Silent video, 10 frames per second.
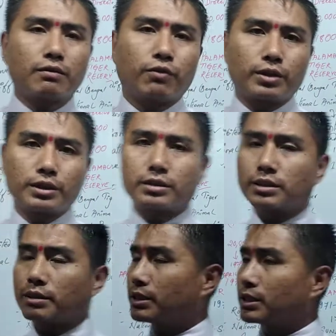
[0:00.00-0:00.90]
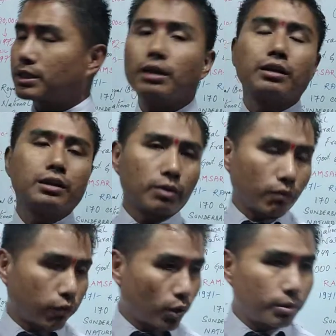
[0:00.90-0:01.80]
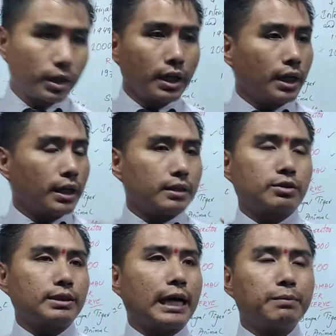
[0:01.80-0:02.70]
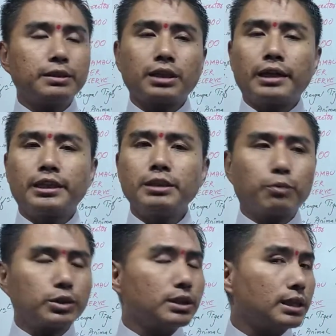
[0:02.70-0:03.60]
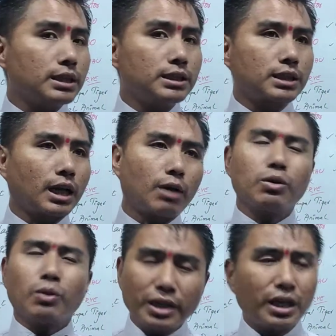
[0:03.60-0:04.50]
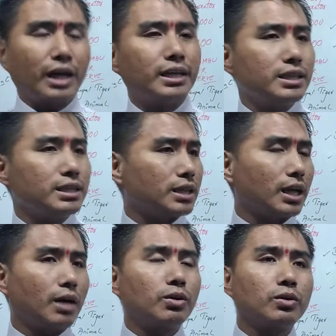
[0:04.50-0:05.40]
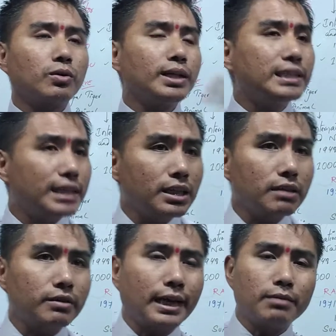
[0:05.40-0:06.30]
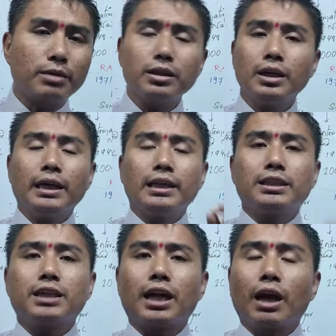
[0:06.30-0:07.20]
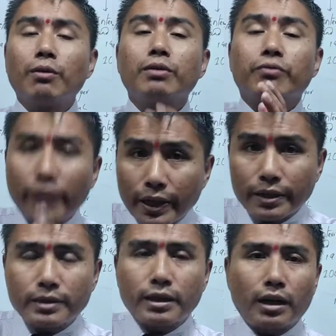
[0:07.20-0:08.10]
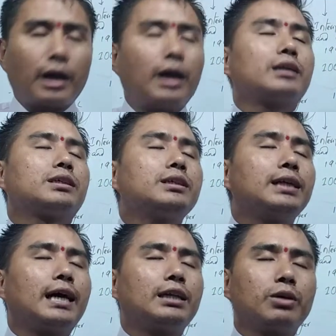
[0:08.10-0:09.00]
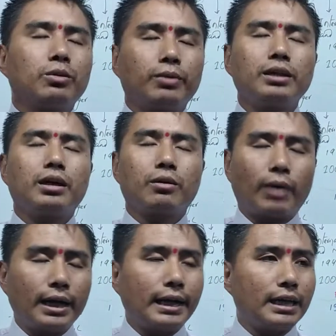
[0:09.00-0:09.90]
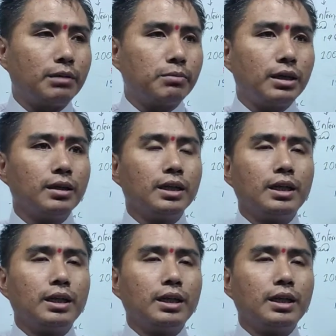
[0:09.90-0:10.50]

forest reserves, etc., they were formed. So that means hunting, poaching, nothing is allowed. Only hunting is allowed, or only killing of the animal is allowed when a certain animal, when a wild animal,